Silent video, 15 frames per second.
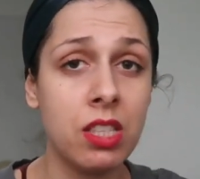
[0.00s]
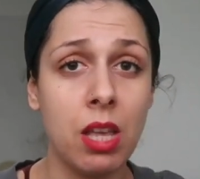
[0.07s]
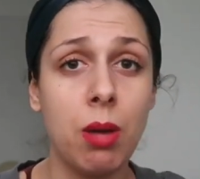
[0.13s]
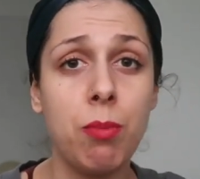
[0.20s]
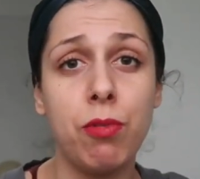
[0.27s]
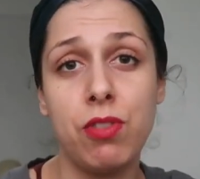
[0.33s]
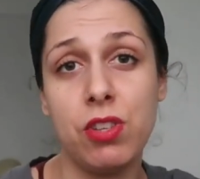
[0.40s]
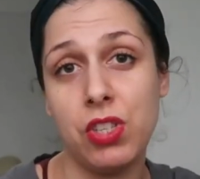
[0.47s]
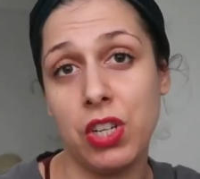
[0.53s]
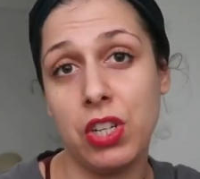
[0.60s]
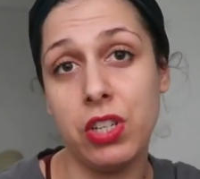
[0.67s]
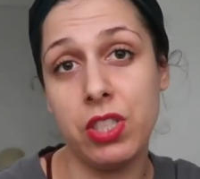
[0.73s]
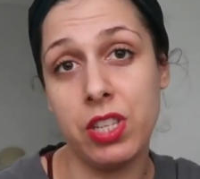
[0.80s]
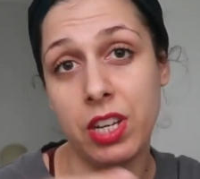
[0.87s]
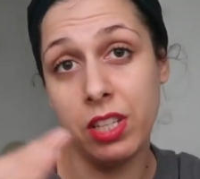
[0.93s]
some of these
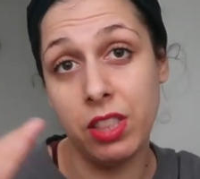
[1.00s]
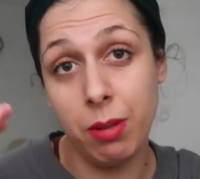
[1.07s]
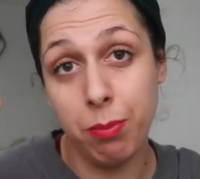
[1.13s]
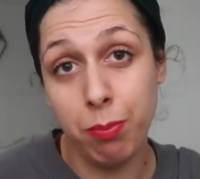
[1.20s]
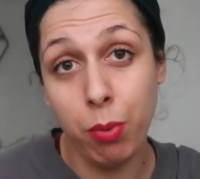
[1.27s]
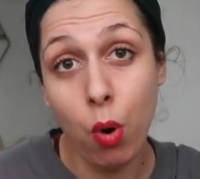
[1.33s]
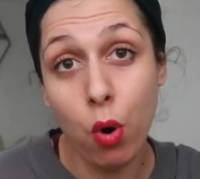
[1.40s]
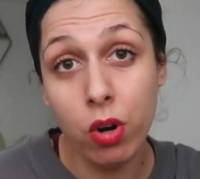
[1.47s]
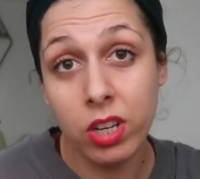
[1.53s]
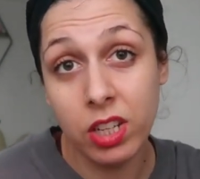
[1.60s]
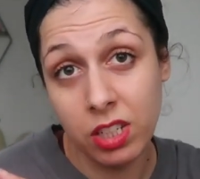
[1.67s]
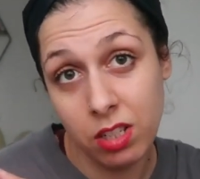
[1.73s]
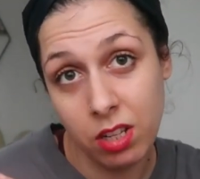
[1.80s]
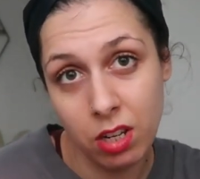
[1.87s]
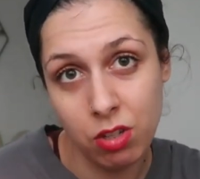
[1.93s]
girls are in the porn
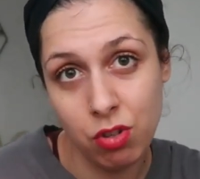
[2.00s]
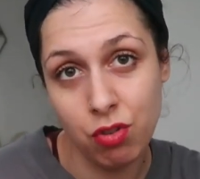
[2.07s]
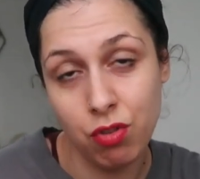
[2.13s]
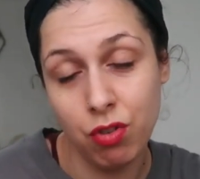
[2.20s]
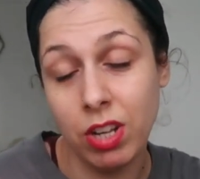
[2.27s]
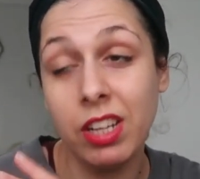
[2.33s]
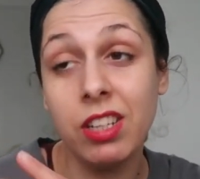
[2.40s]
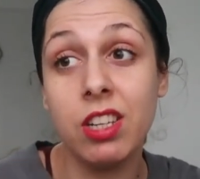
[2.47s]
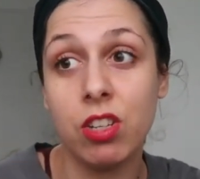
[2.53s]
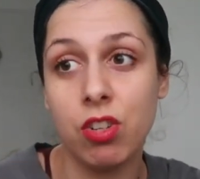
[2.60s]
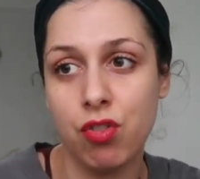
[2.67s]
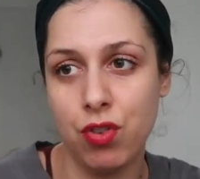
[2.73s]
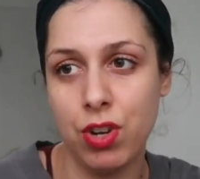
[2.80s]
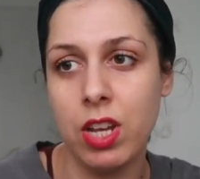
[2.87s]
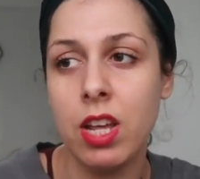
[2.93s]

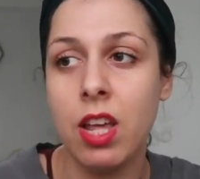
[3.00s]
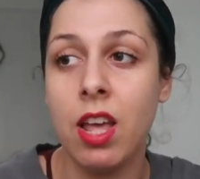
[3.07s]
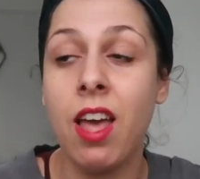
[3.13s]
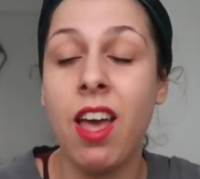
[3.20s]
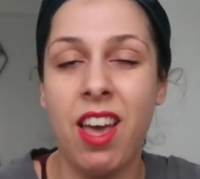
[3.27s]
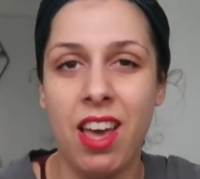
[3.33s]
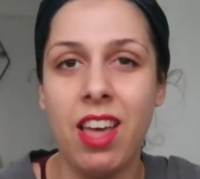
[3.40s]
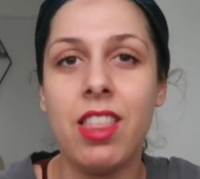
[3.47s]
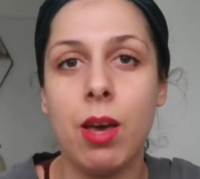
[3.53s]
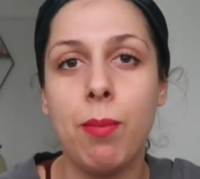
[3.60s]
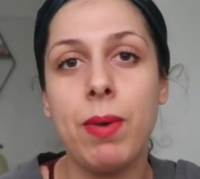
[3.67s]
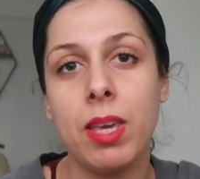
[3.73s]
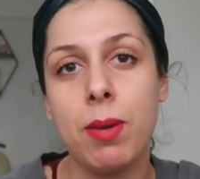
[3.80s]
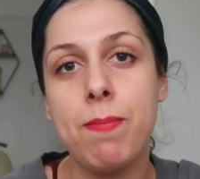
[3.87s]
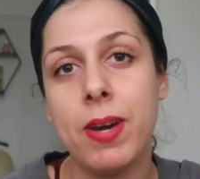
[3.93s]
industry and they are
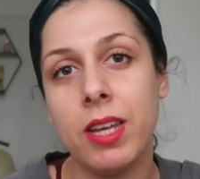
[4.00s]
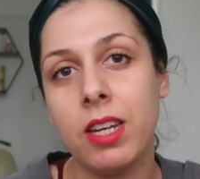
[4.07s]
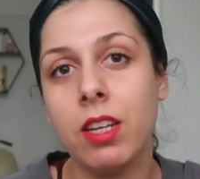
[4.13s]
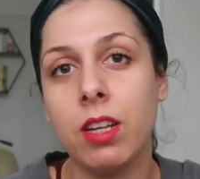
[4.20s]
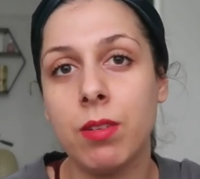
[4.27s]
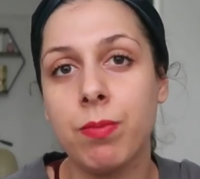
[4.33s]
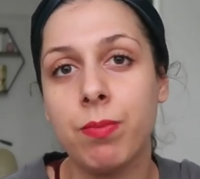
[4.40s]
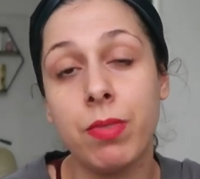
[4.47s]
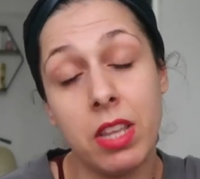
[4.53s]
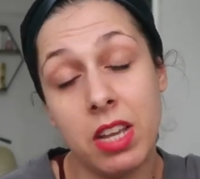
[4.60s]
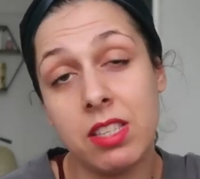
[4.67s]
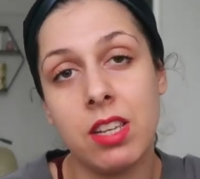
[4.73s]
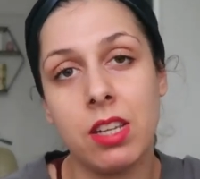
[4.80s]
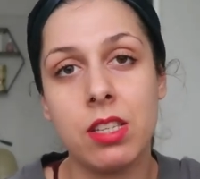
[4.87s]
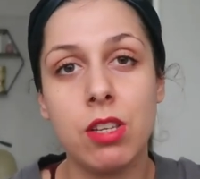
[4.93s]
making money they
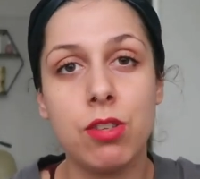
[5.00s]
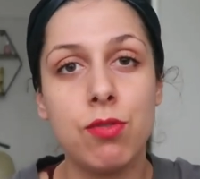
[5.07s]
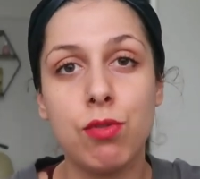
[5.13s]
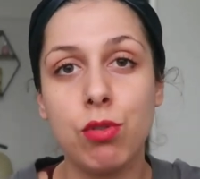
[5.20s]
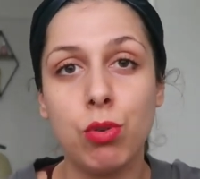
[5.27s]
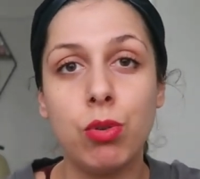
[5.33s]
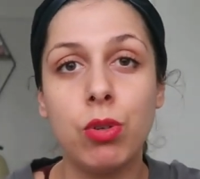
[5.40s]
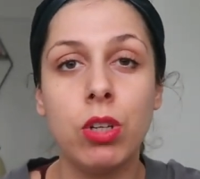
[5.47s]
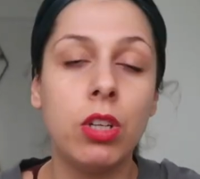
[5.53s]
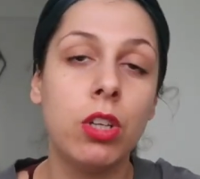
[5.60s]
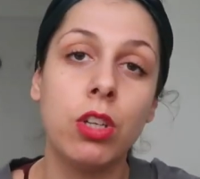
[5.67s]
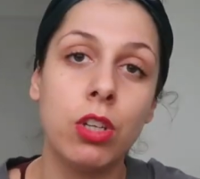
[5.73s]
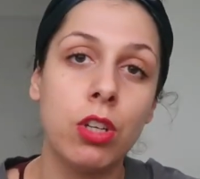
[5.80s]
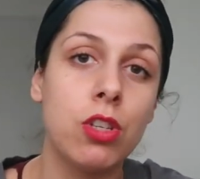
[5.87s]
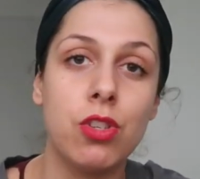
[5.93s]
are successful
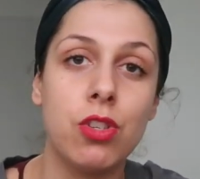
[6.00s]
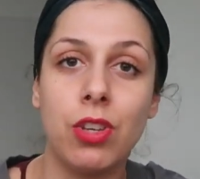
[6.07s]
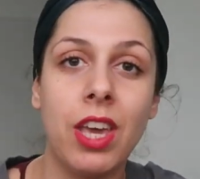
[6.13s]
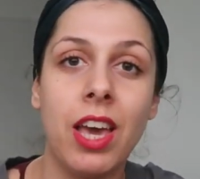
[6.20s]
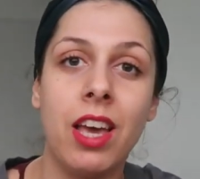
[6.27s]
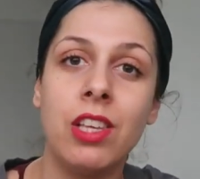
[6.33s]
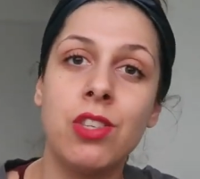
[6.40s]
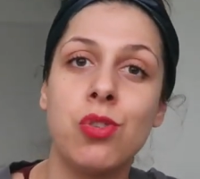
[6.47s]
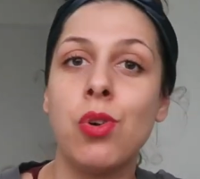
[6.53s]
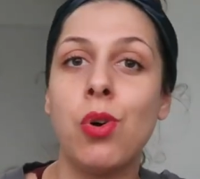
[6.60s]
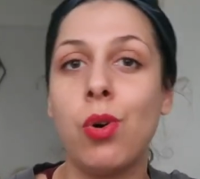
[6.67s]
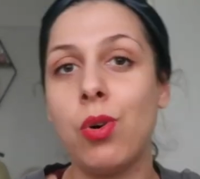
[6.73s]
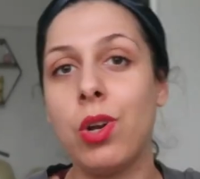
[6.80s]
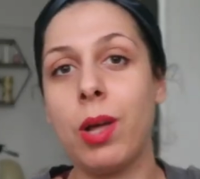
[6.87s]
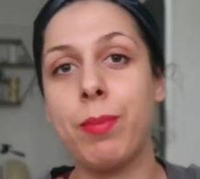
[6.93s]
so yeah it's
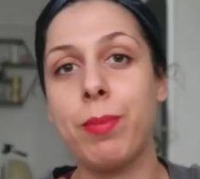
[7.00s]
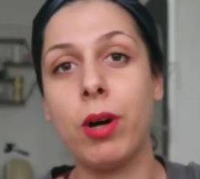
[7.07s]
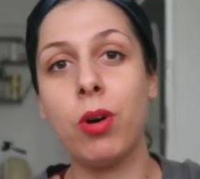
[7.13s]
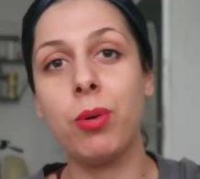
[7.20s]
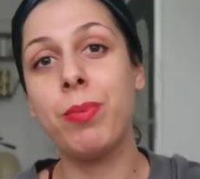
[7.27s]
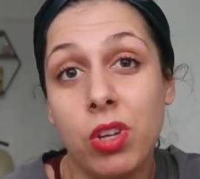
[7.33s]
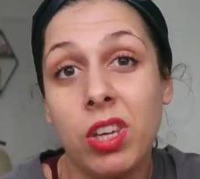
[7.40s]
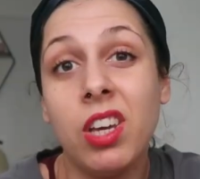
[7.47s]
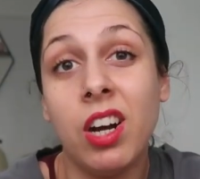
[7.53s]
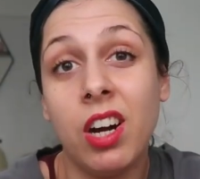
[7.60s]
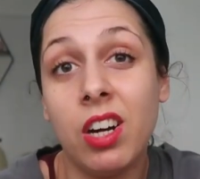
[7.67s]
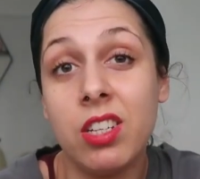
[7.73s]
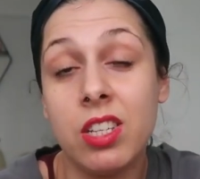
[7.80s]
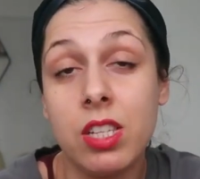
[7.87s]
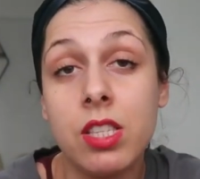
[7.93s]
not all about working
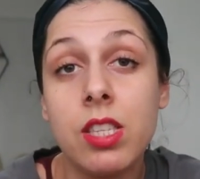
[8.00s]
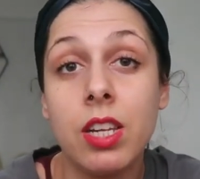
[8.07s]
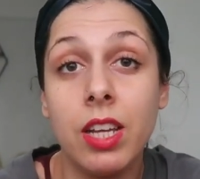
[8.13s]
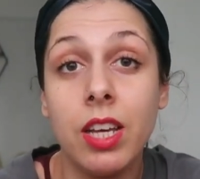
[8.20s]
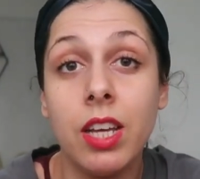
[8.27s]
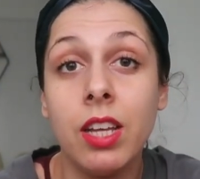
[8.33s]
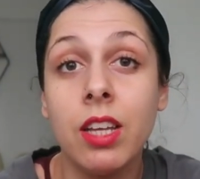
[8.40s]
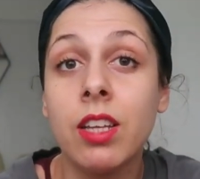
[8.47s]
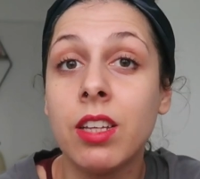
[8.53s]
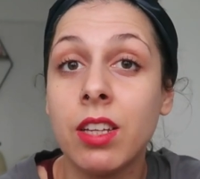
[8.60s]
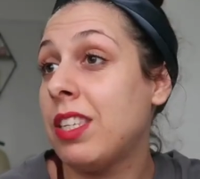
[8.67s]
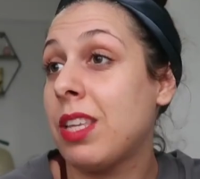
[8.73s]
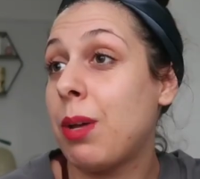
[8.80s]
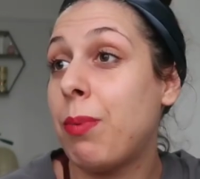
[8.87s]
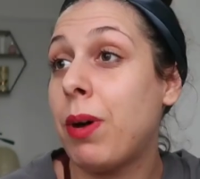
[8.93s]
hard isn't it
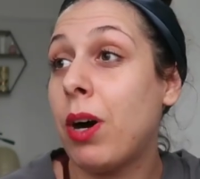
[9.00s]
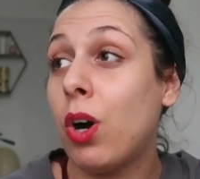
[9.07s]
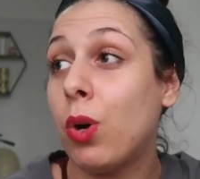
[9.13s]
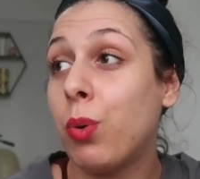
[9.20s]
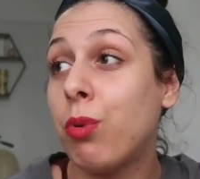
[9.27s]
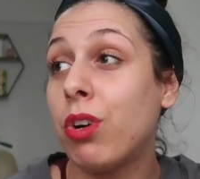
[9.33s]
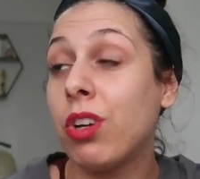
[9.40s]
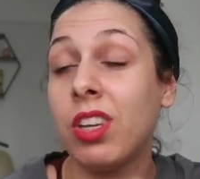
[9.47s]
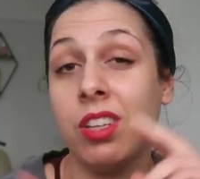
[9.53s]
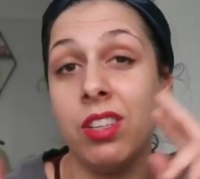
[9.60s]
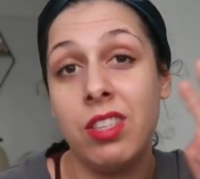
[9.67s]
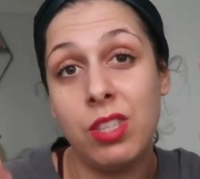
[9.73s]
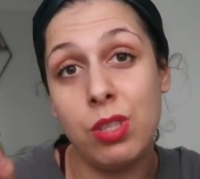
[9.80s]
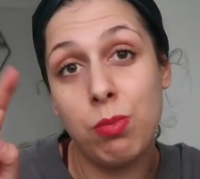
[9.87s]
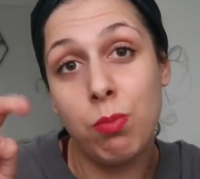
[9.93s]
it's about
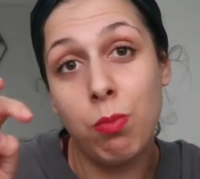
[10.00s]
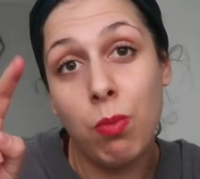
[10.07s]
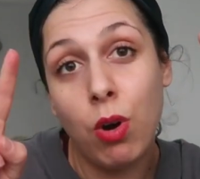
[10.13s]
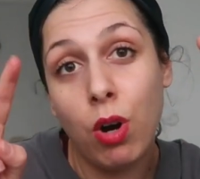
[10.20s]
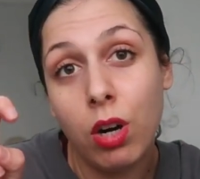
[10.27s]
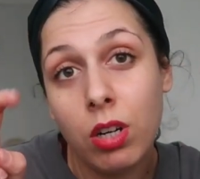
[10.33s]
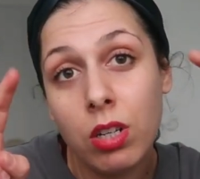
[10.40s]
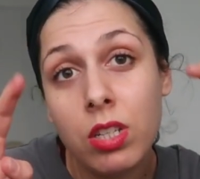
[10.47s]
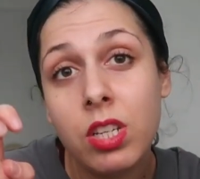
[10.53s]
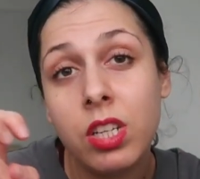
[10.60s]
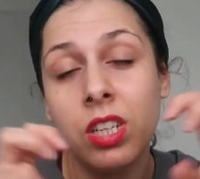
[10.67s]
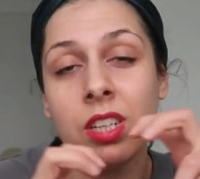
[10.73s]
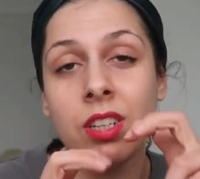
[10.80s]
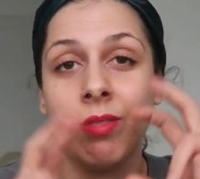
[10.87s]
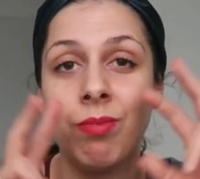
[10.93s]
working smart